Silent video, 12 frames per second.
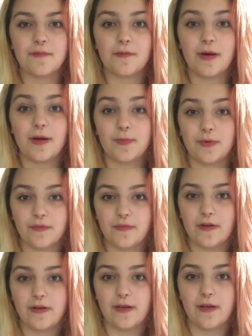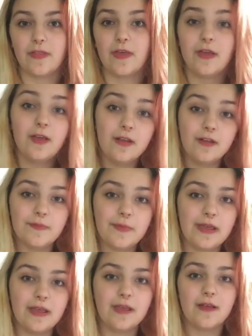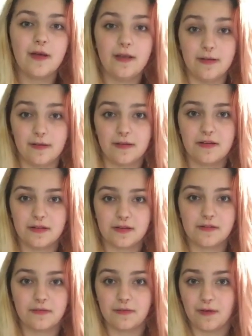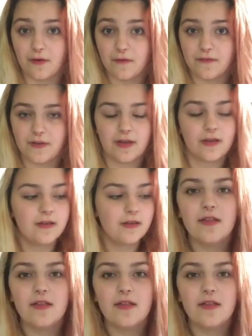my portfolio that earned me an unconditional offer.